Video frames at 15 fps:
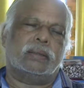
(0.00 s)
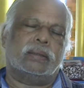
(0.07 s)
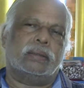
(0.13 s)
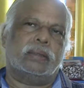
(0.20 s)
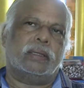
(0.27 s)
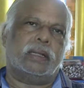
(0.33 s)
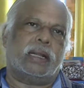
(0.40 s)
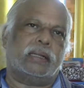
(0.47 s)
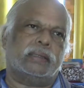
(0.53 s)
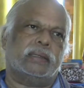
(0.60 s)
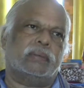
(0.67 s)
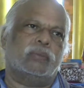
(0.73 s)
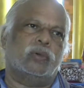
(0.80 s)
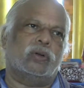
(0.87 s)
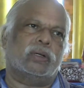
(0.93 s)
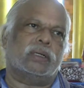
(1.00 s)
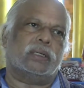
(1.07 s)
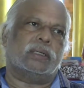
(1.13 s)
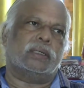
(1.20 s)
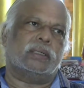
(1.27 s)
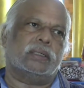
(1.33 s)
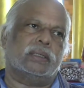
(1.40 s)
Then another book
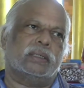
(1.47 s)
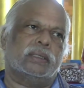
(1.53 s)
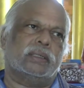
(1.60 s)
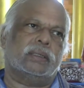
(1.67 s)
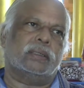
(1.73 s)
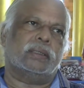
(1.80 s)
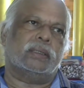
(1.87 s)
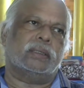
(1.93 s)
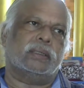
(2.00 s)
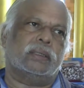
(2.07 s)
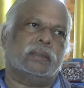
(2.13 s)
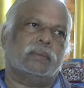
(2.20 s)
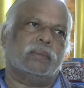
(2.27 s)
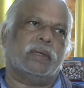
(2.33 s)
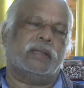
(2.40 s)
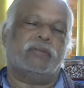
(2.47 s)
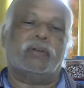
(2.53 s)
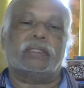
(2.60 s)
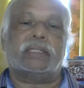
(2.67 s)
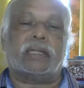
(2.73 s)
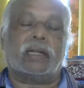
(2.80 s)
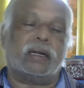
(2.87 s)
by
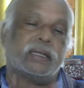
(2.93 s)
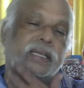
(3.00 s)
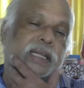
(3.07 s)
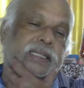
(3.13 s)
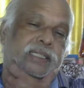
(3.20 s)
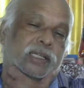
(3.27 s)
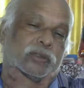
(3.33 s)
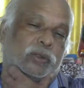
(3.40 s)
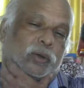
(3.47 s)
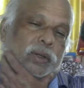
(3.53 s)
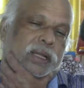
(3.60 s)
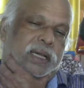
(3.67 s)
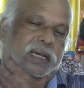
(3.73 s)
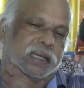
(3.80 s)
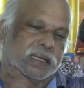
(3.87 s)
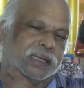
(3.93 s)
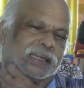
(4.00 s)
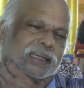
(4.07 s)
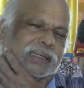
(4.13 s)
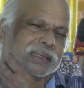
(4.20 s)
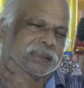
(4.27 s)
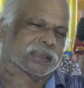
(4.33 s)
Vasrani and Chandola.
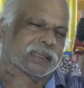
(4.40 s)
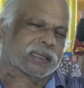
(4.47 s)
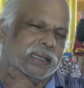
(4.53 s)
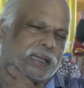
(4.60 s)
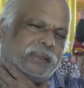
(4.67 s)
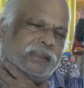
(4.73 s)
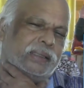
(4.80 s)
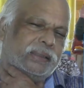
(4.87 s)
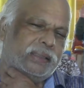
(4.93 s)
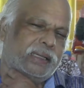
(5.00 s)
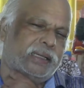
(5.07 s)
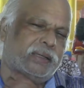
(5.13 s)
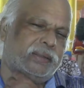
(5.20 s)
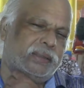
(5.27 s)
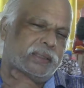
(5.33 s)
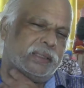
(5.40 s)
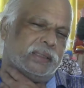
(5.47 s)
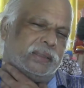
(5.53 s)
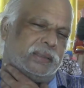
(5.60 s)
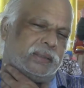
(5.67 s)
I think they have written.